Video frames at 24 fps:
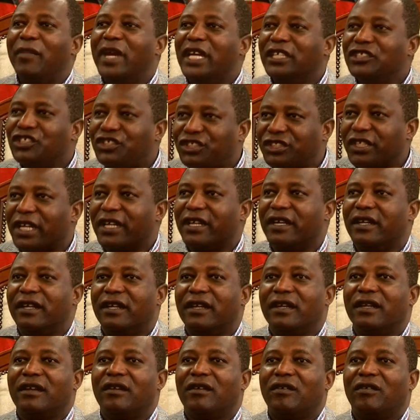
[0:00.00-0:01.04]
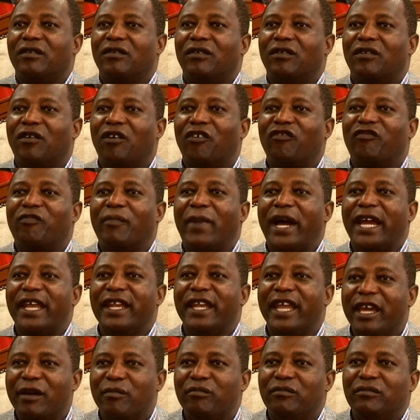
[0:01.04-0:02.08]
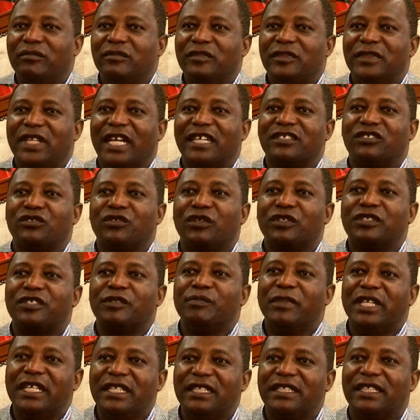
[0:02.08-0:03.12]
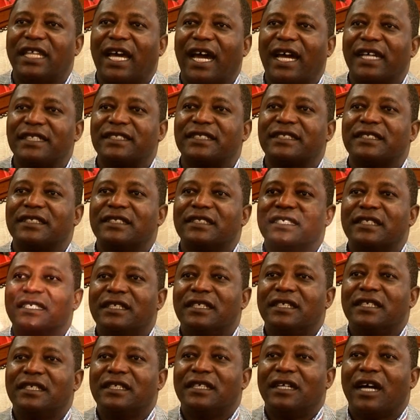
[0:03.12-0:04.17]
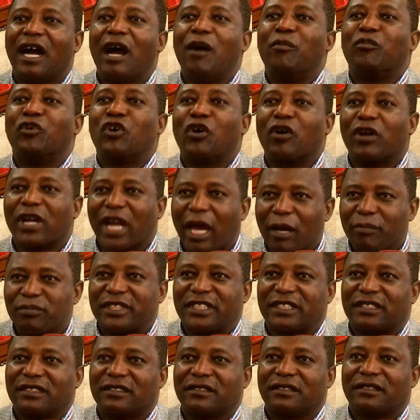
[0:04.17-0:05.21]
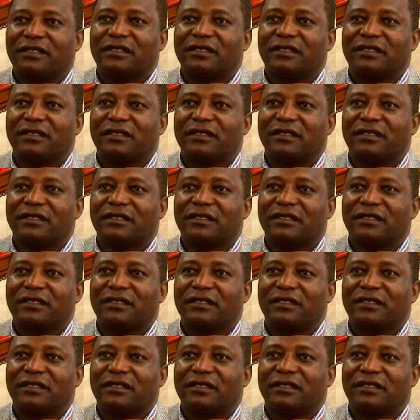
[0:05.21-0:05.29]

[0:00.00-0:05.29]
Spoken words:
mention of my name does not mean that I'm corrupt.